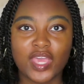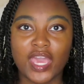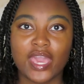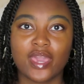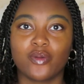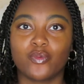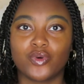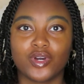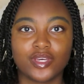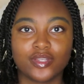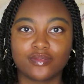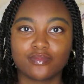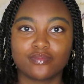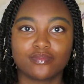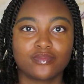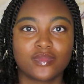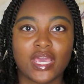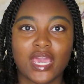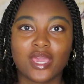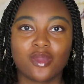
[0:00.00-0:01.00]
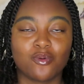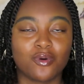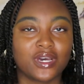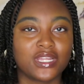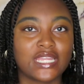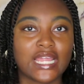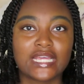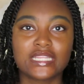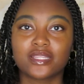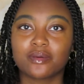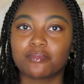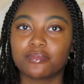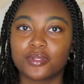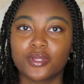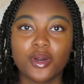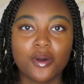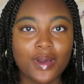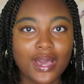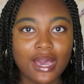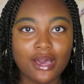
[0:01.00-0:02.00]
A1, A1. Like the
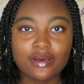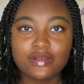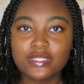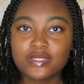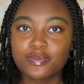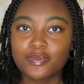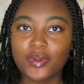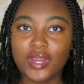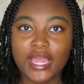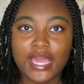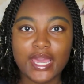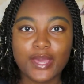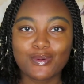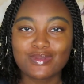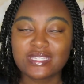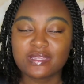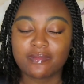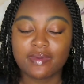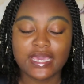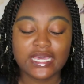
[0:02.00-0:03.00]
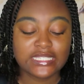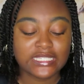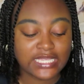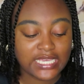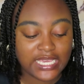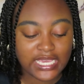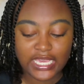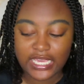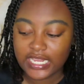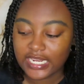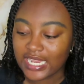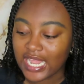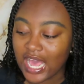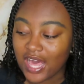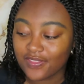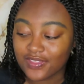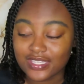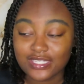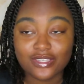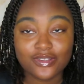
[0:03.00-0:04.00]
blowout spray was amazing.
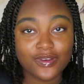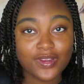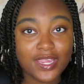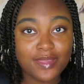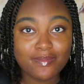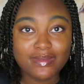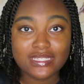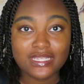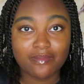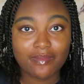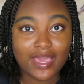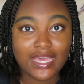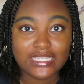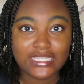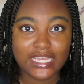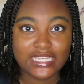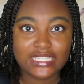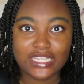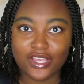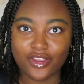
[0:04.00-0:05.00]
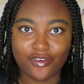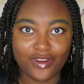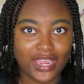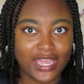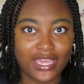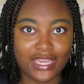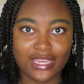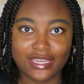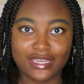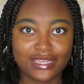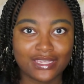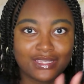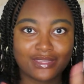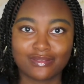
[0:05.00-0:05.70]
Now this cream is amazing. It's a great,